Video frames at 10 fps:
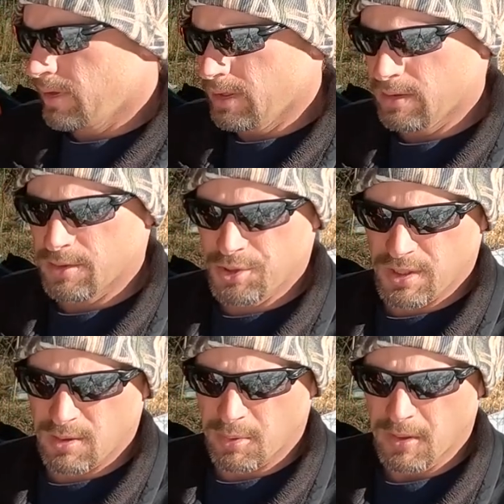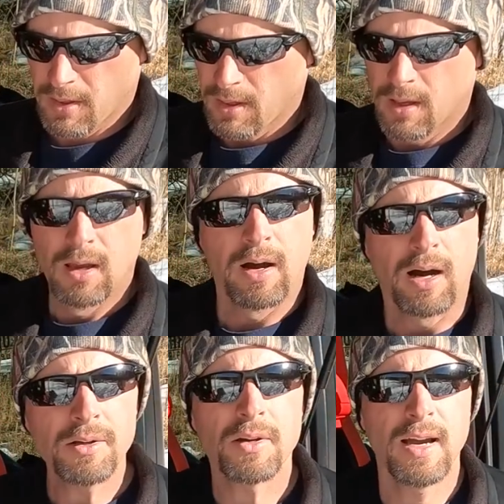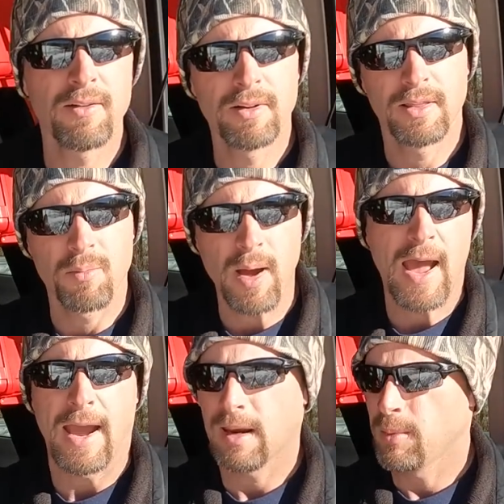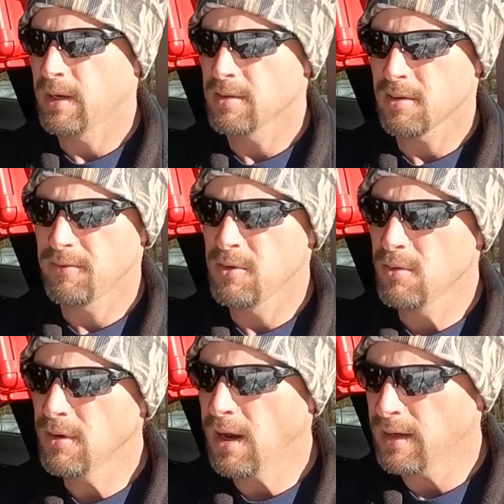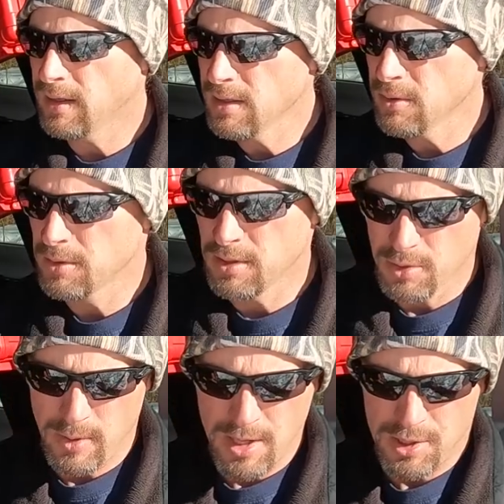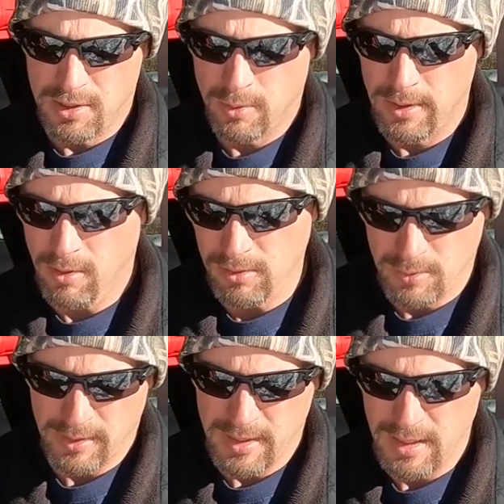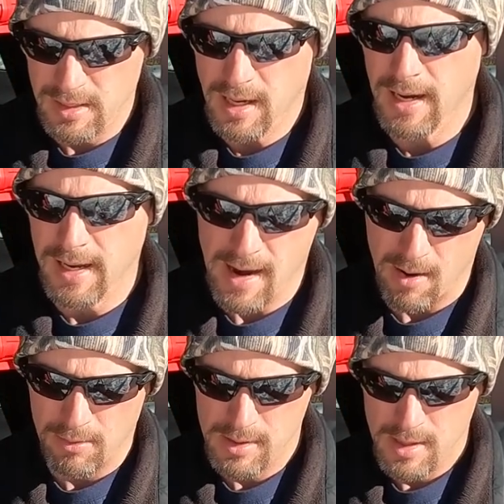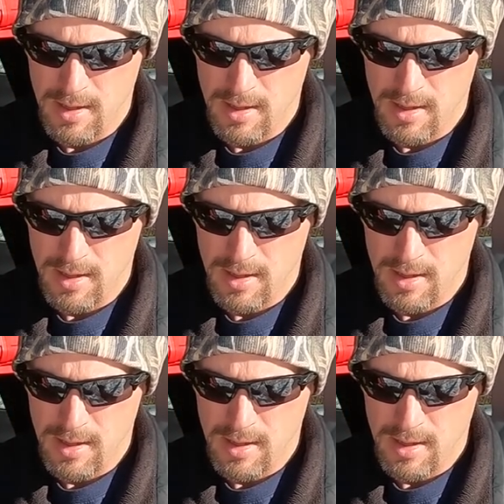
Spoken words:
in the Jeep, I also have it in the bag, because if you got into a situation where you ultimately need to hike out,